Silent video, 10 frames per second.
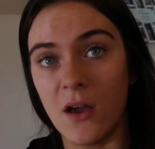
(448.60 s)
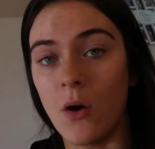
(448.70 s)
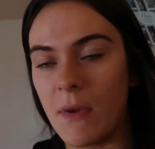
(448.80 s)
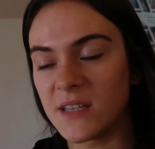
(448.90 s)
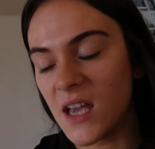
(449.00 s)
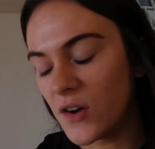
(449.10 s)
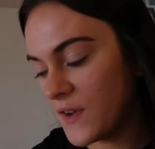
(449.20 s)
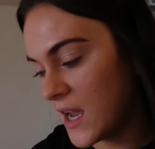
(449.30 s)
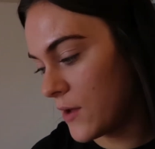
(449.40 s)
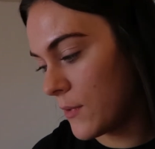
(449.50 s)
on myself
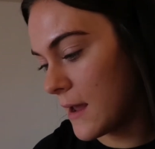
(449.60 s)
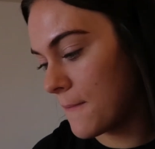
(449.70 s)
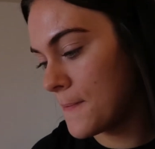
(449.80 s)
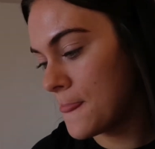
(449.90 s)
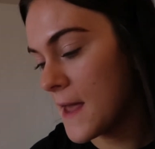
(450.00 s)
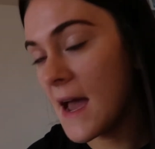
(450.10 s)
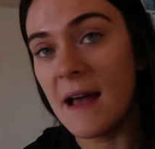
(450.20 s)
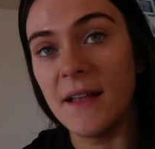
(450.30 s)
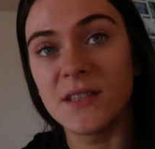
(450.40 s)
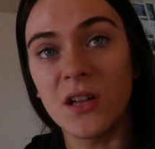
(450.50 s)
anyway,
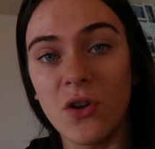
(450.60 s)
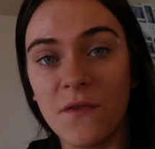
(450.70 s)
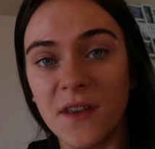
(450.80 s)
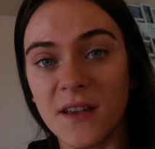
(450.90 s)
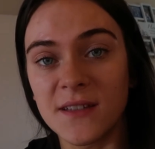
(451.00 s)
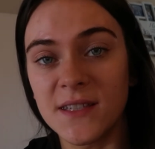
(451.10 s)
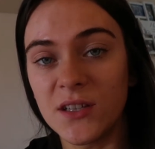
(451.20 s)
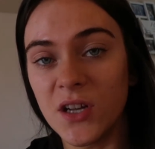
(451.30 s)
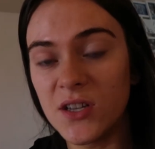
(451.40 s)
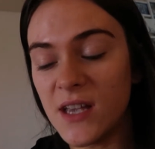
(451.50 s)
and a lot of the
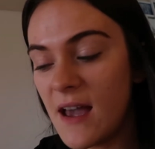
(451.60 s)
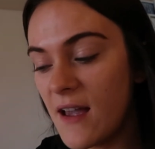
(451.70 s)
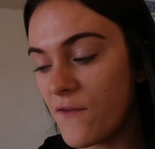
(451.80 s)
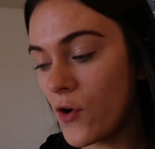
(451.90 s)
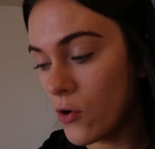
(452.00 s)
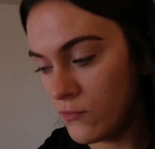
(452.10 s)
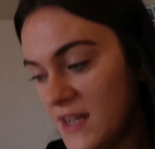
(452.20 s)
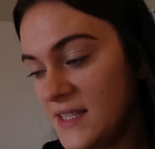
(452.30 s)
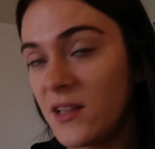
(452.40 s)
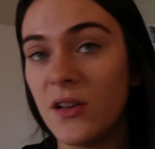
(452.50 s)
concealers I have
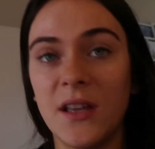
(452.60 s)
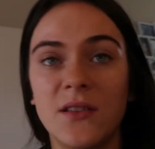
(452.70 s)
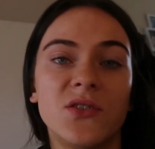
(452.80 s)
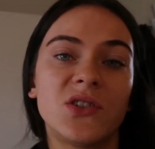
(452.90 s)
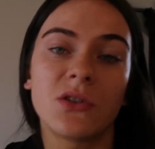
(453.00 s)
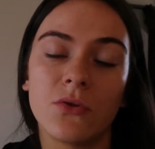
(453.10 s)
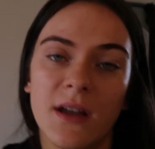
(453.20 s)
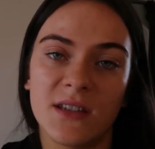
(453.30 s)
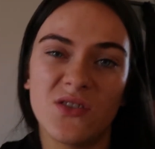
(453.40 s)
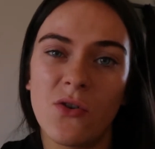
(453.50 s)
already cleaned, so
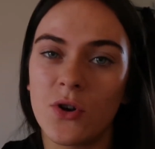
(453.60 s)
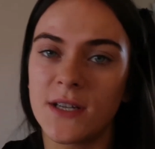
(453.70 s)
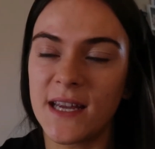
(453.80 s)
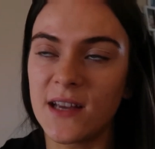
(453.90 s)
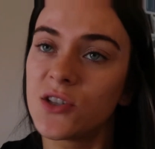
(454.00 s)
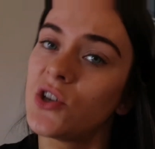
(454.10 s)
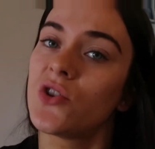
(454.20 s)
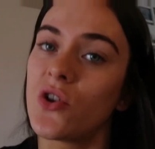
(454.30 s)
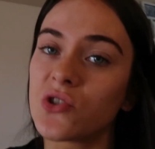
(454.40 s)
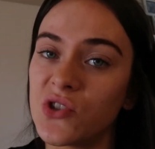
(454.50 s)
it's not going to take too
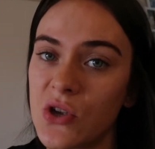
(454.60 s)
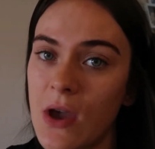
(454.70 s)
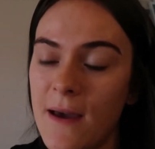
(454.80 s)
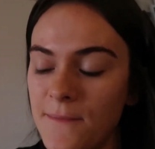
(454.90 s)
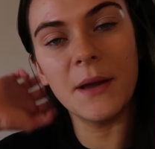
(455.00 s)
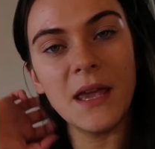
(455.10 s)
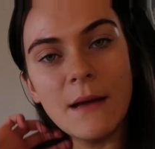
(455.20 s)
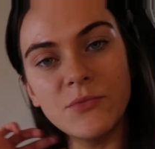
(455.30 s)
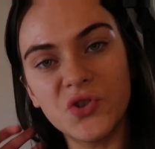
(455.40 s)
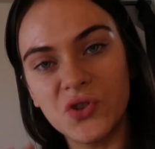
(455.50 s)
long to do it. But yeah,
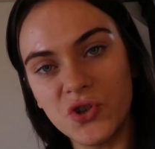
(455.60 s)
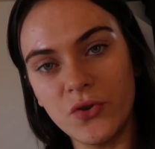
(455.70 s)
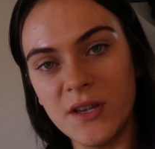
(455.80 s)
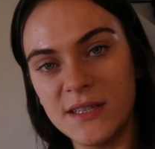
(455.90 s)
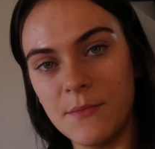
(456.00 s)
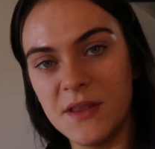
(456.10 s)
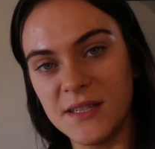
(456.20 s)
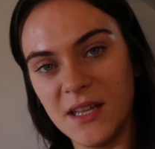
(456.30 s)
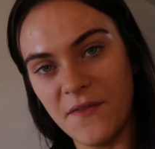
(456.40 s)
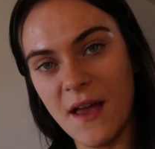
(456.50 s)
I'm just going to show you some of the
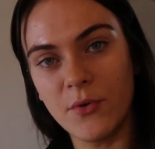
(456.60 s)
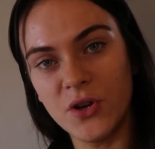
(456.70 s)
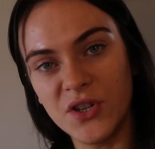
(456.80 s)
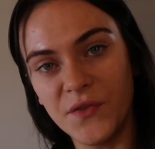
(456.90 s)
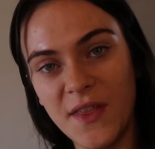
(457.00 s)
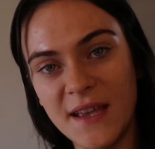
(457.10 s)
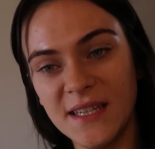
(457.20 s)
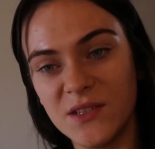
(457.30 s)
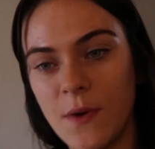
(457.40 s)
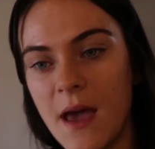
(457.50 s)
stuff that I'm going to do for this
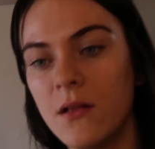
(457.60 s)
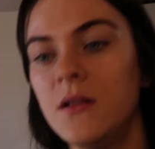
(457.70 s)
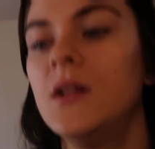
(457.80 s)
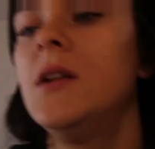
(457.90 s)
as well.